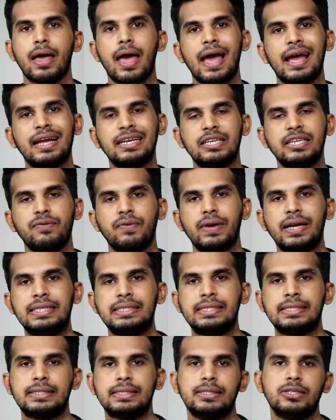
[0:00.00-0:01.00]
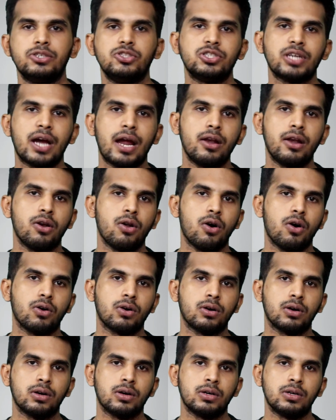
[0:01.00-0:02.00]
activates the child
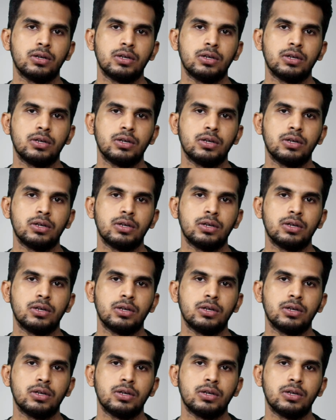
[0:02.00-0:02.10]
lock.